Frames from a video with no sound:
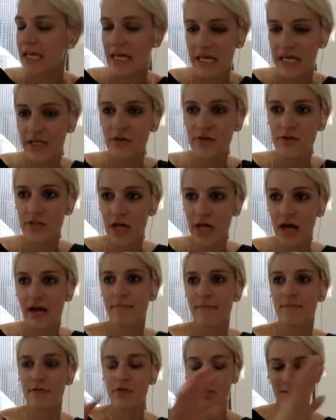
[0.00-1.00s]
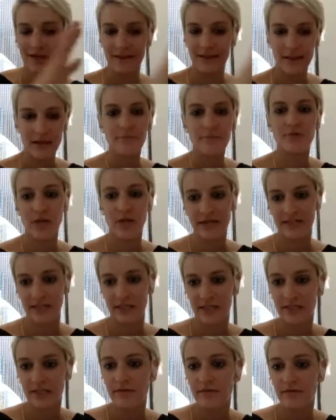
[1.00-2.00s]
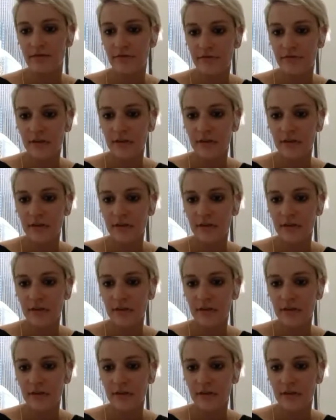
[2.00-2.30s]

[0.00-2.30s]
in your time between that objective